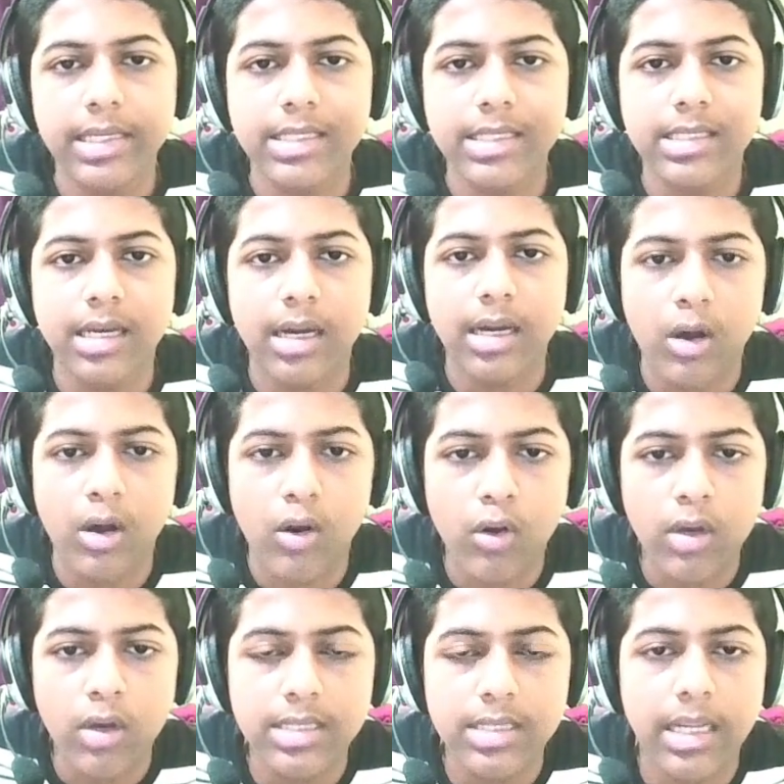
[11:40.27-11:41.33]
It will just
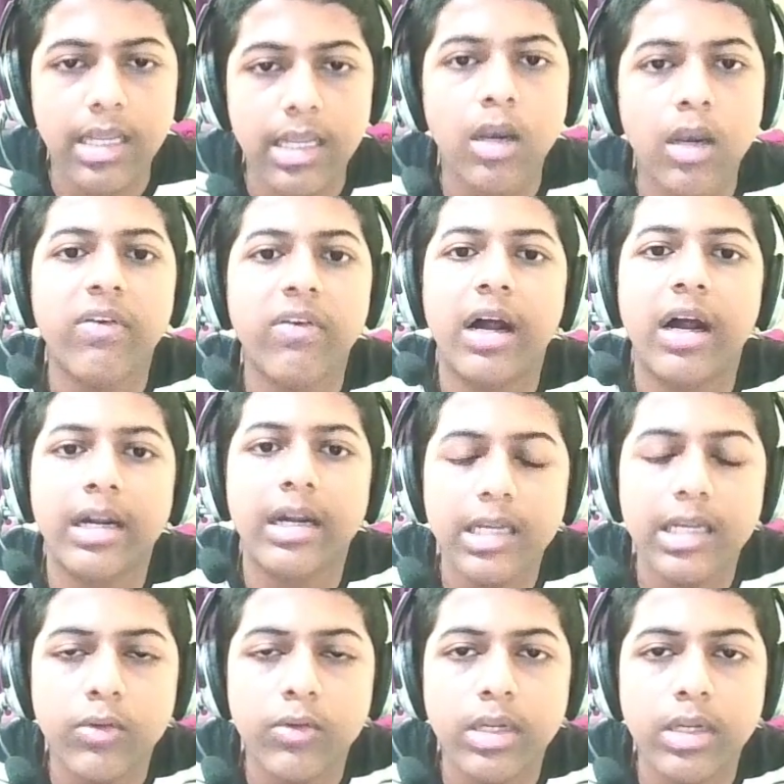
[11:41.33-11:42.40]
draw a circle
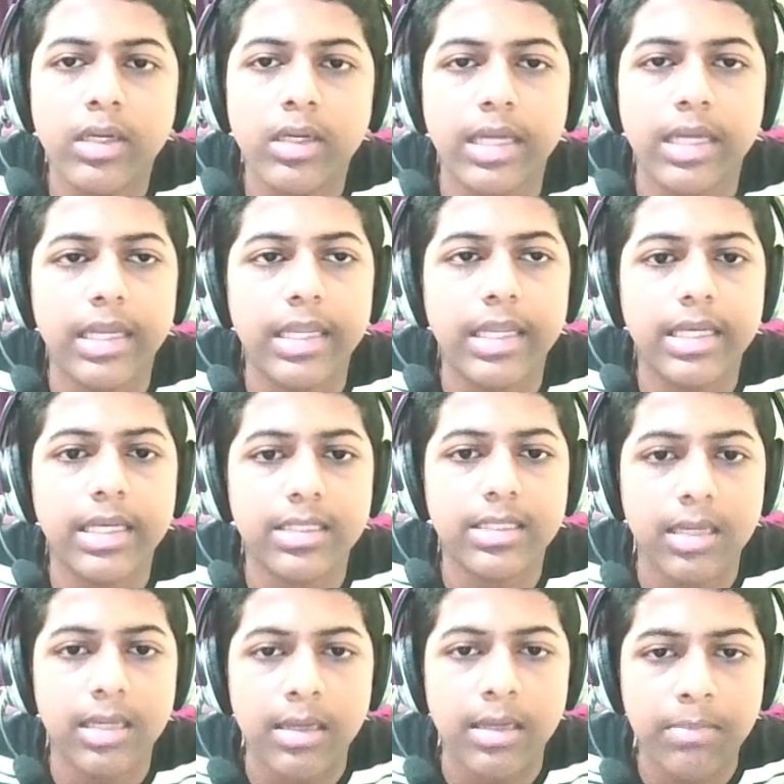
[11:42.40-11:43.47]
of 100 unit
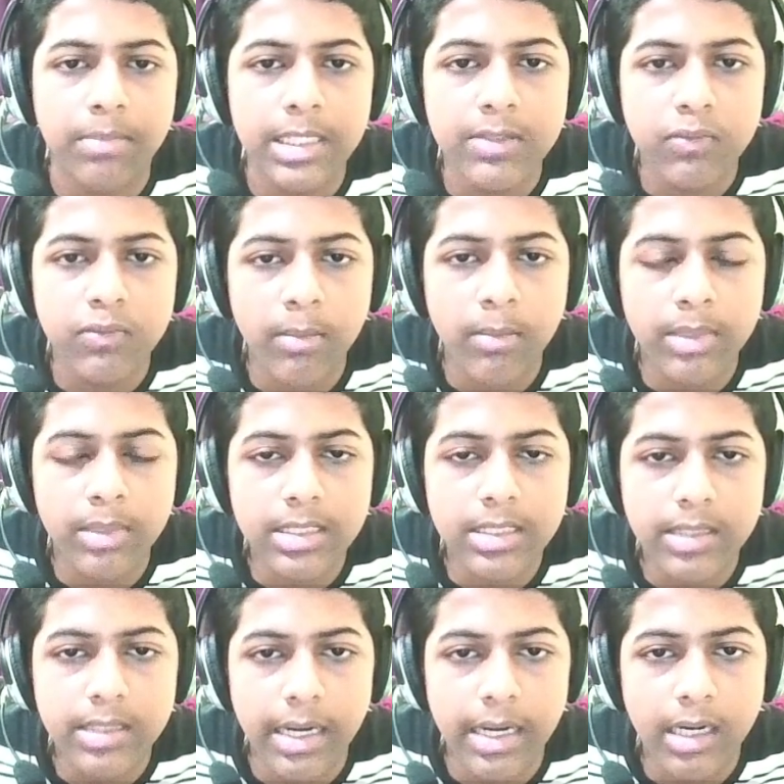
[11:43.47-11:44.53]
radius. Means
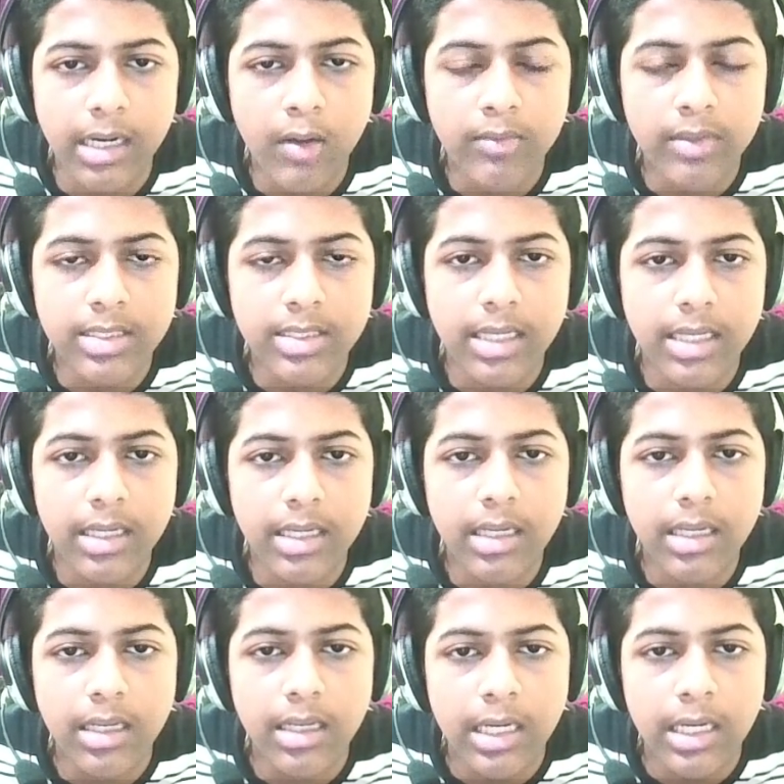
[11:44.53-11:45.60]
from this center of the
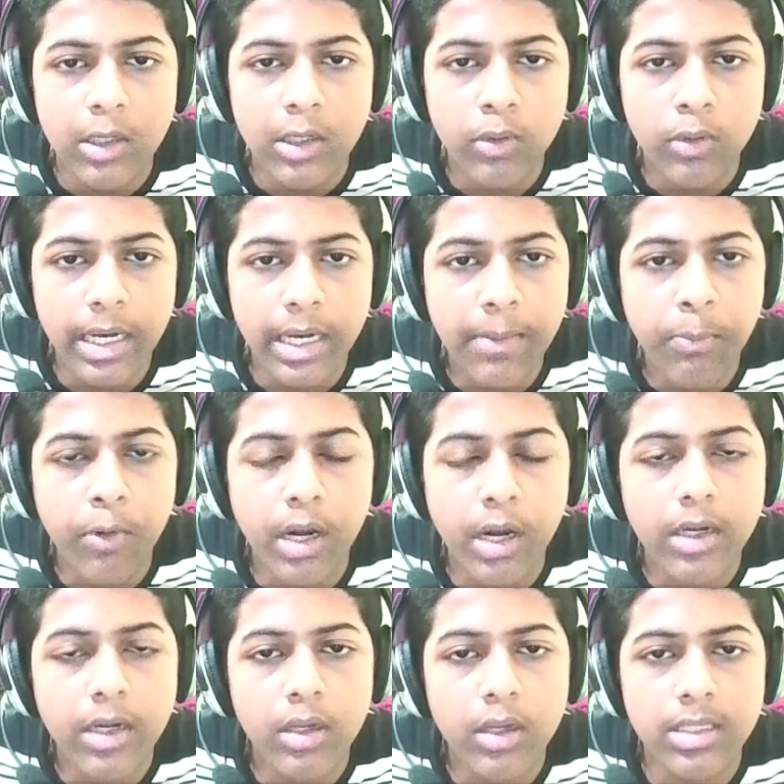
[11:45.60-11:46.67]
circle to
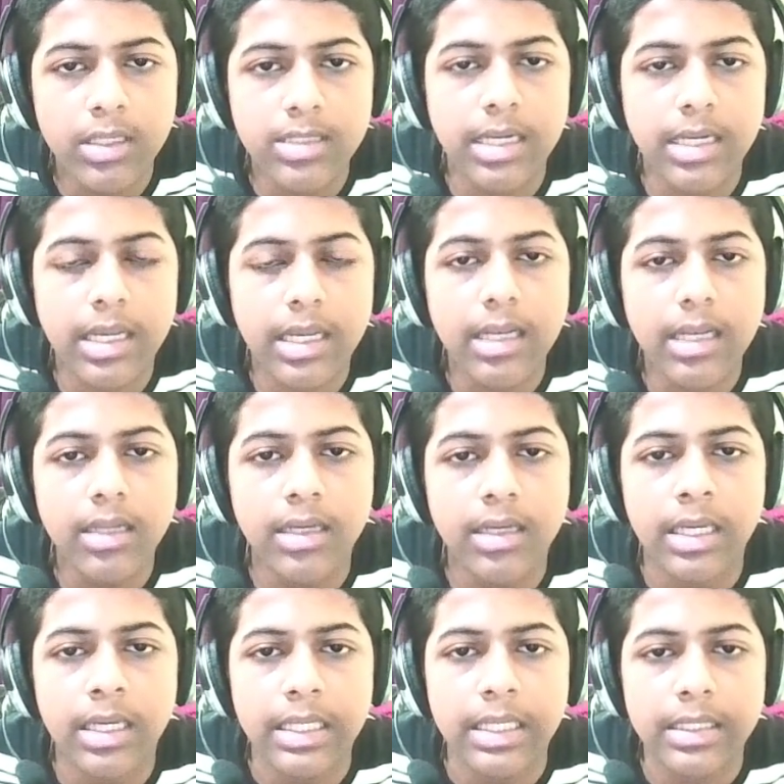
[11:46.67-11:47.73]
any point on this
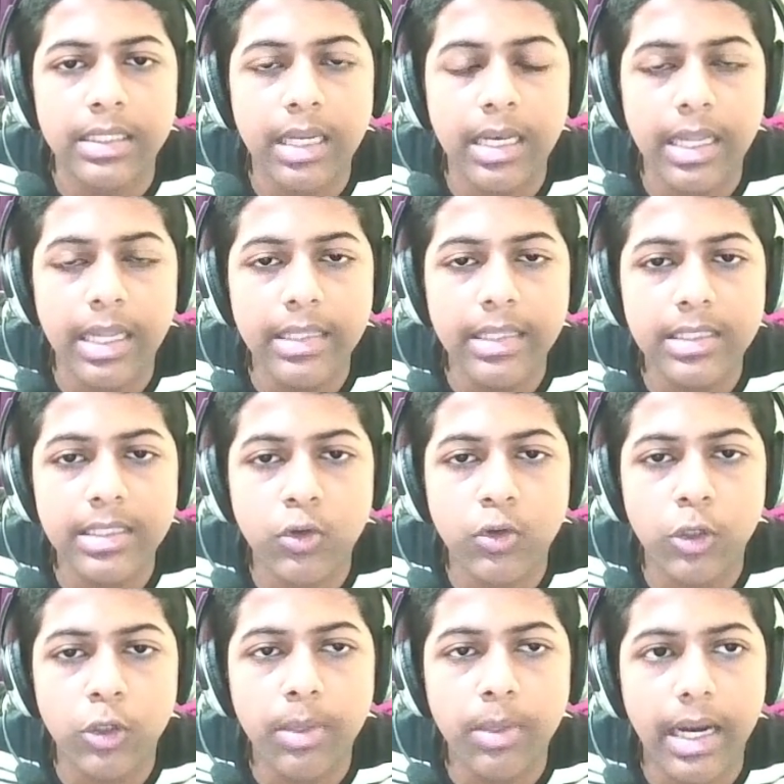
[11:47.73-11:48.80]
circle, the
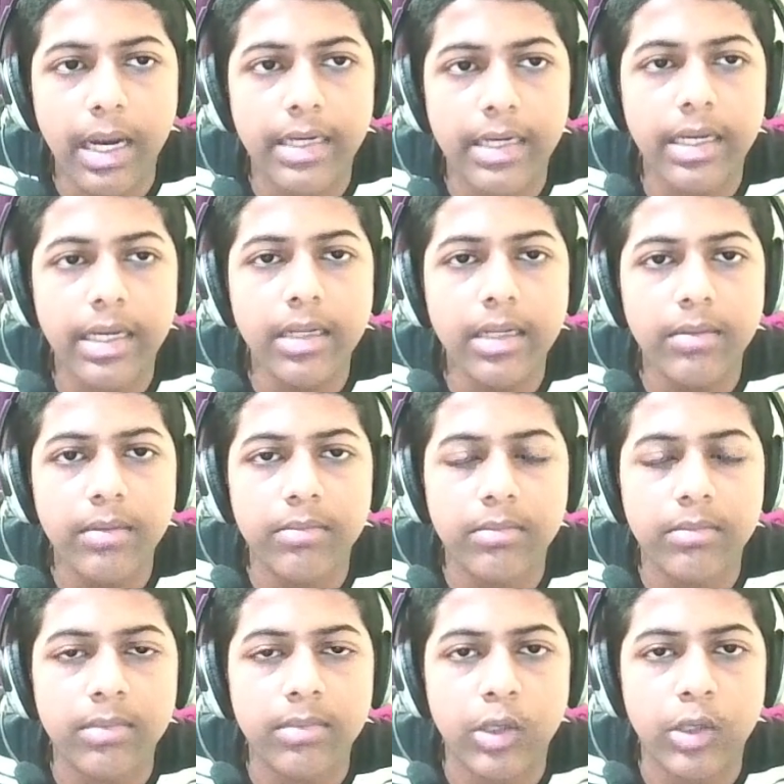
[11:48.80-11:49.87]
length is going to be
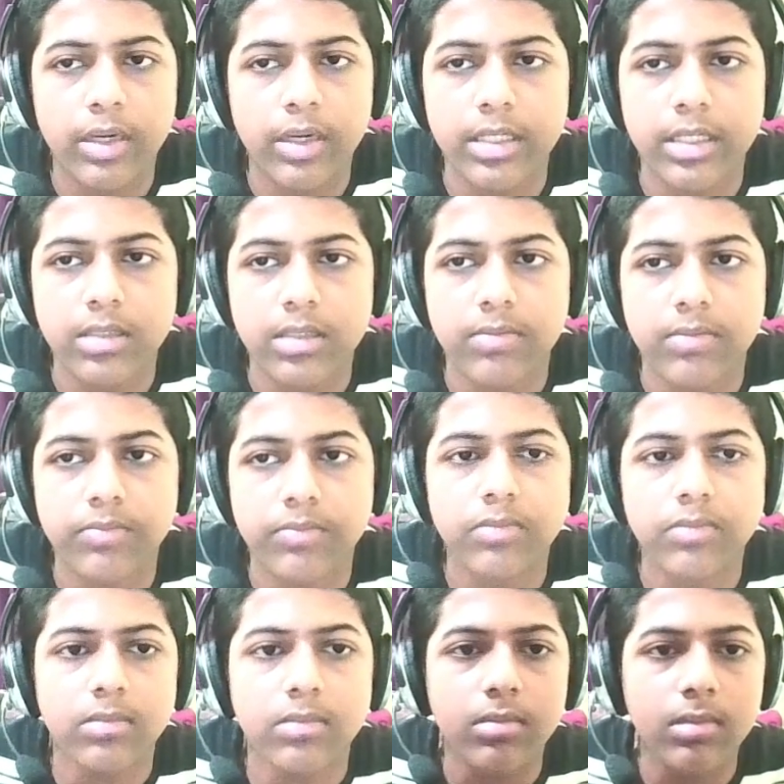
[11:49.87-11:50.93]
100
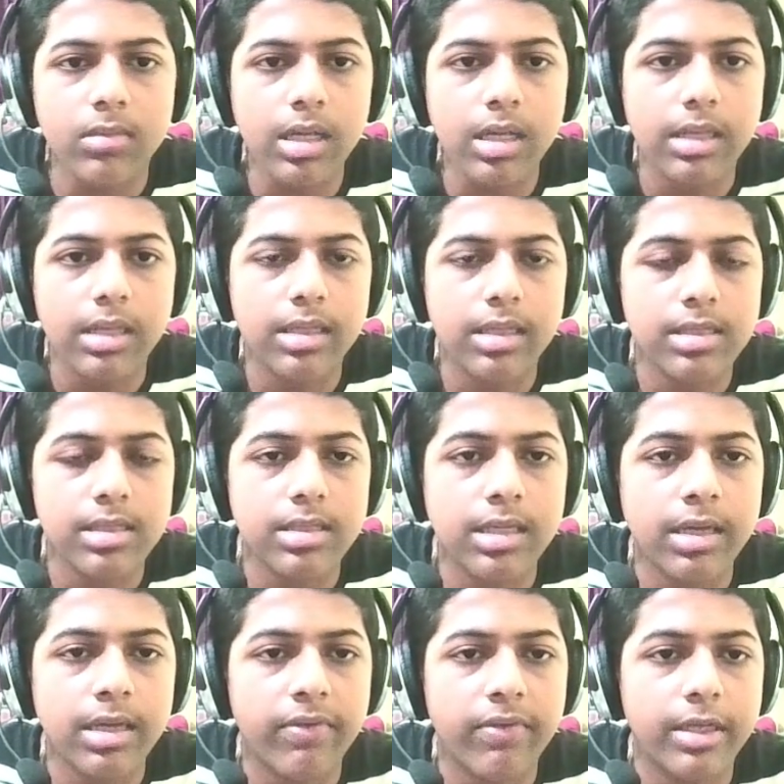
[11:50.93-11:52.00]
units.
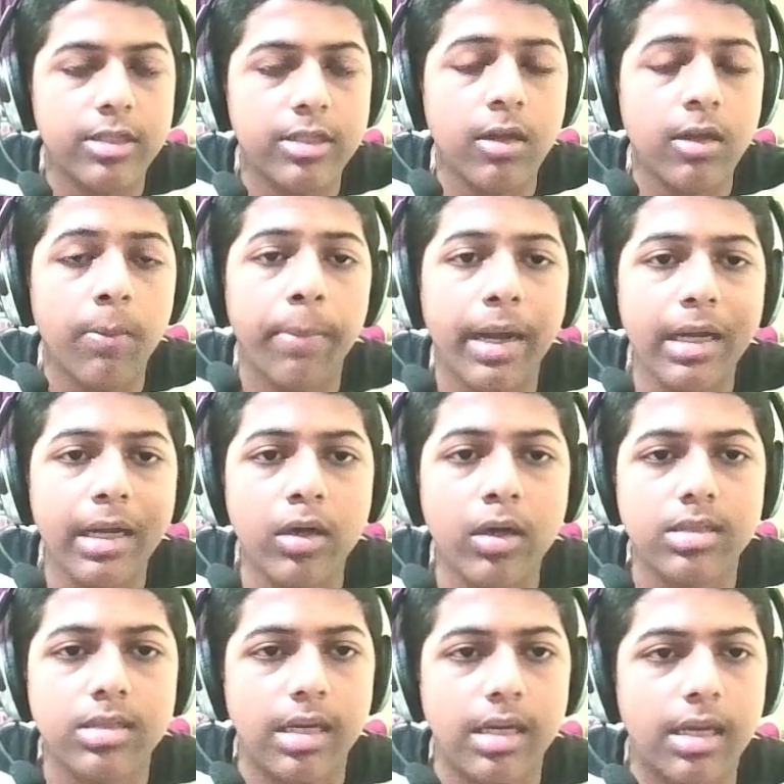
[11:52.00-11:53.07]
This is the definition of
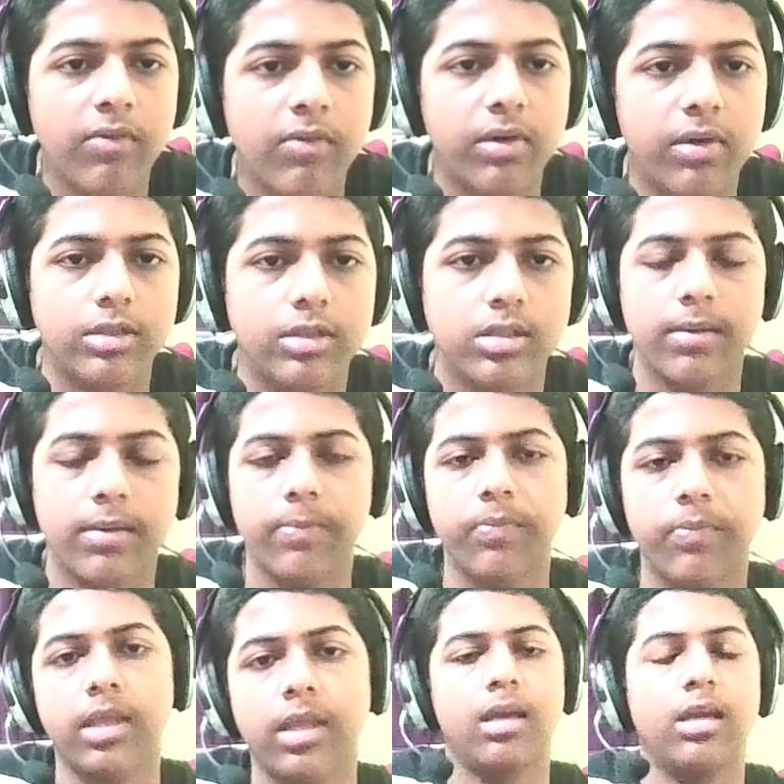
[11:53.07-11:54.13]
pen dot circle
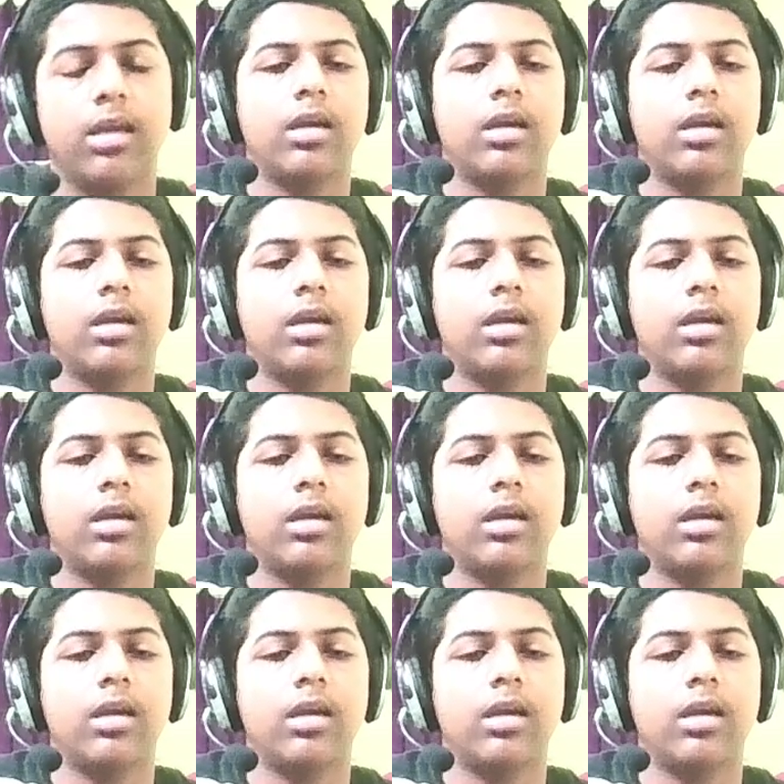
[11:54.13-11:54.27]
function.